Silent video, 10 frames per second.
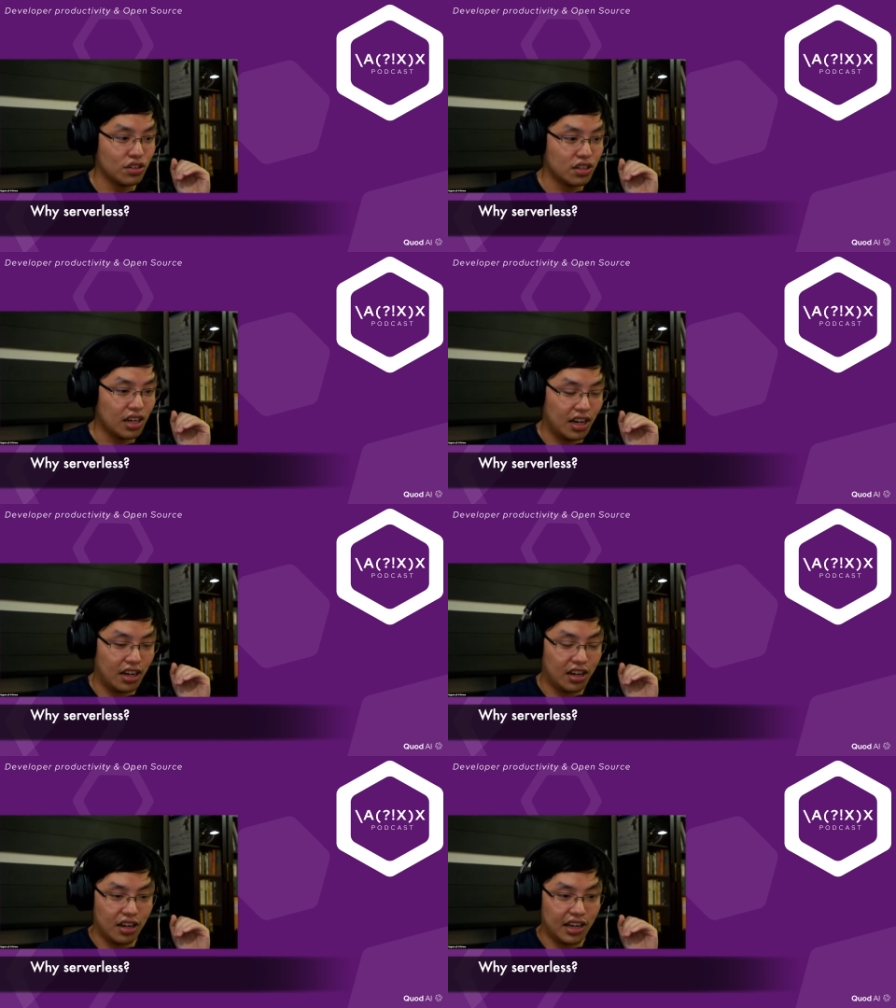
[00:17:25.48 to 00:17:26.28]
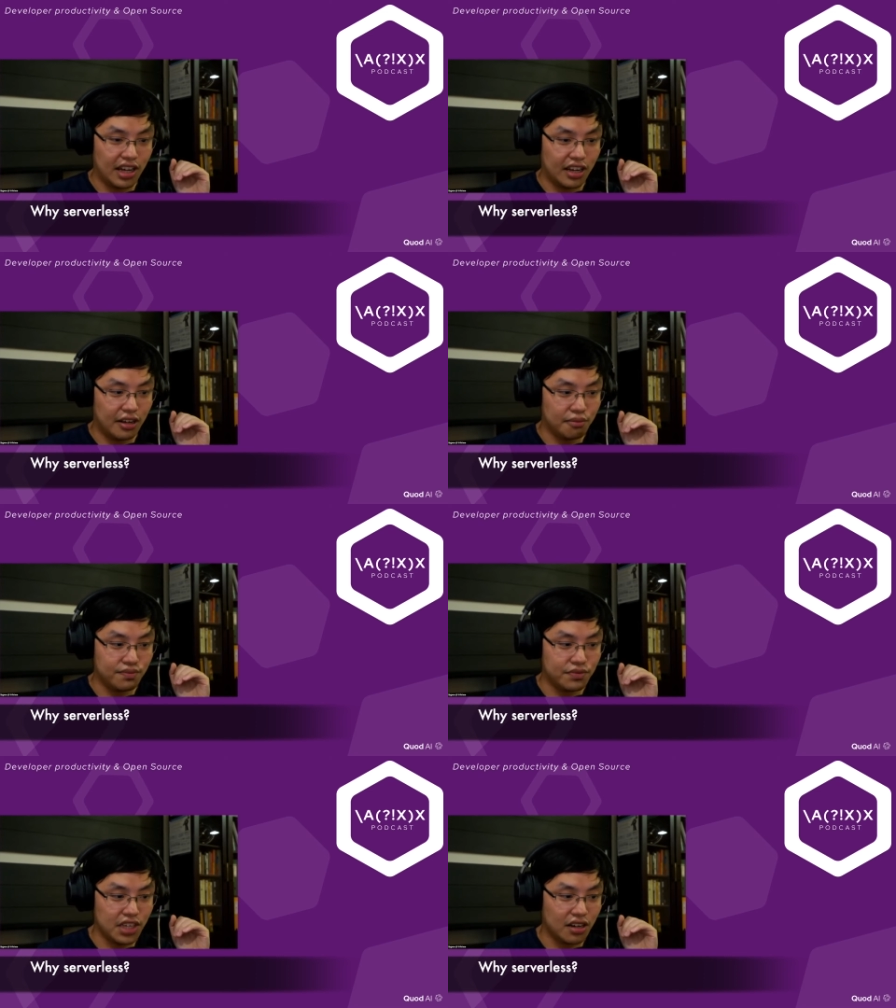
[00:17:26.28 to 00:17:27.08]

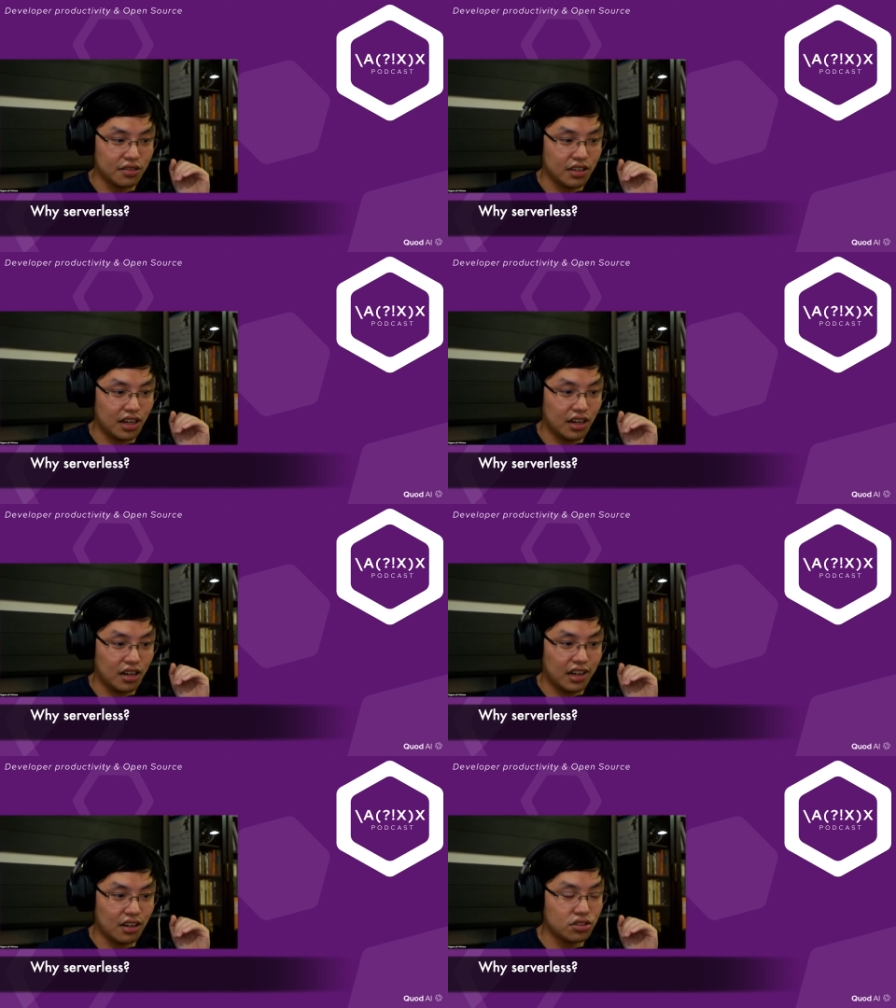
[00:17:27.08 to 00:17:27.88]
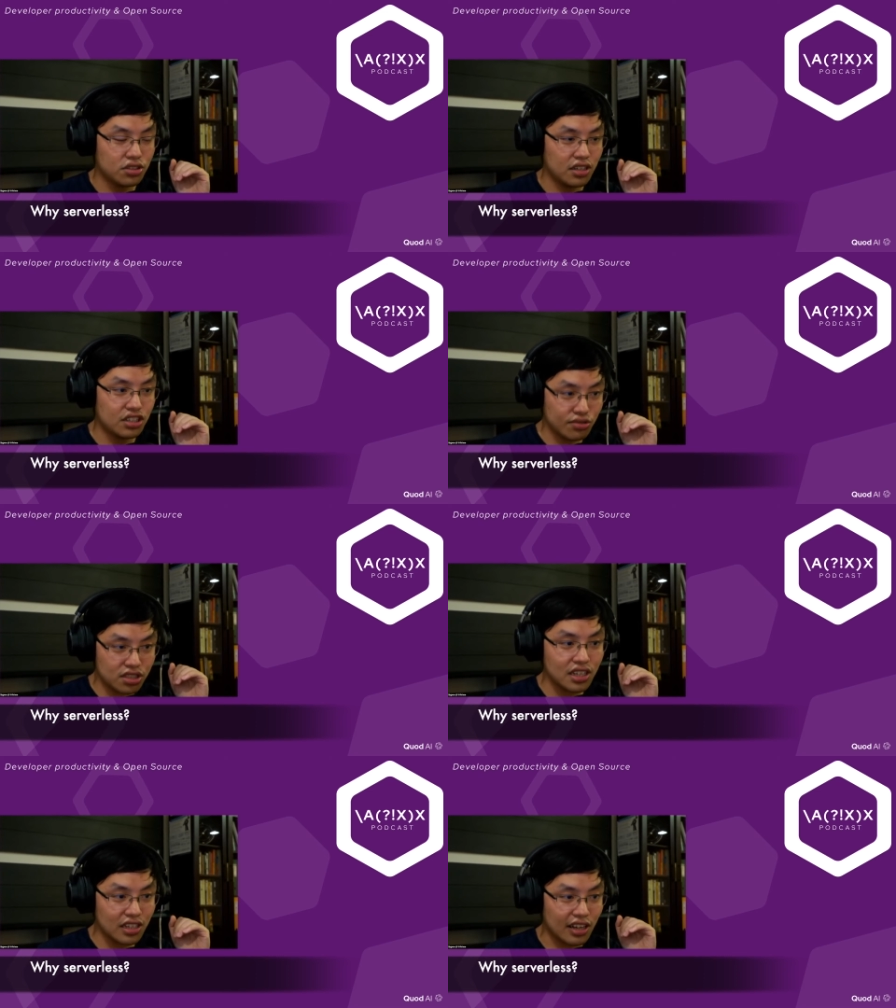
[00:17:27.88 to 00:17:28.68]
And it was interesting